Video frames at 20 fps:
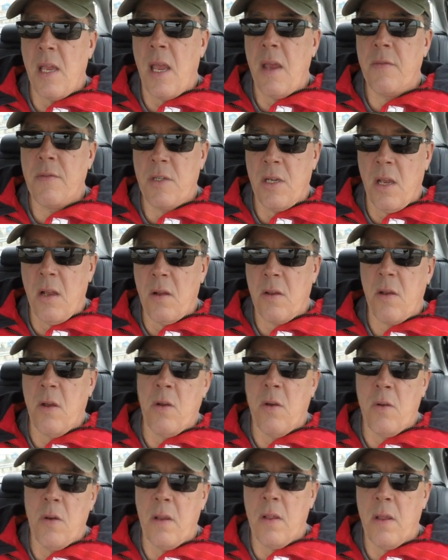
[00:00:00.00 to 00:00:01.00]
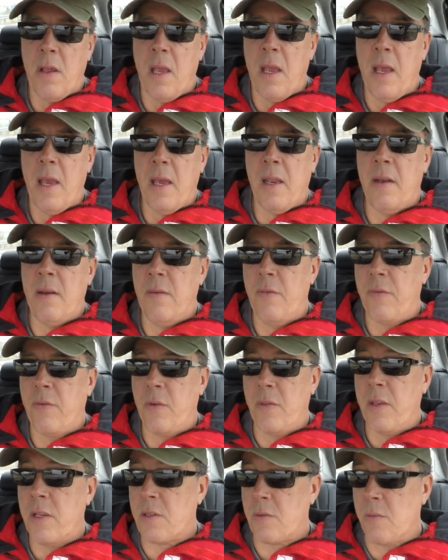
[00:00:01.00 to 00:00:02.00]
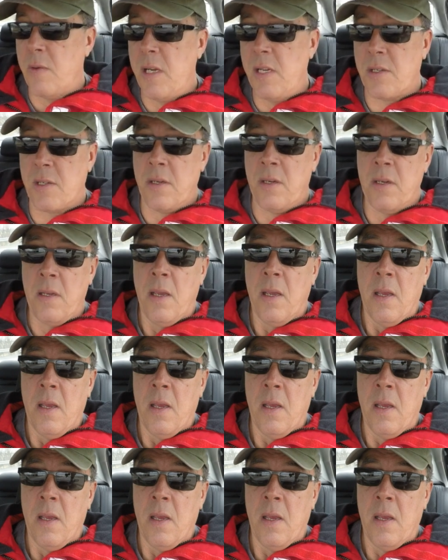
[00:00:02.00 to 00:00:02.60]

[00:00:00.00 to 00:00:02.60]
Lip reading: have gel coat, and for this reason,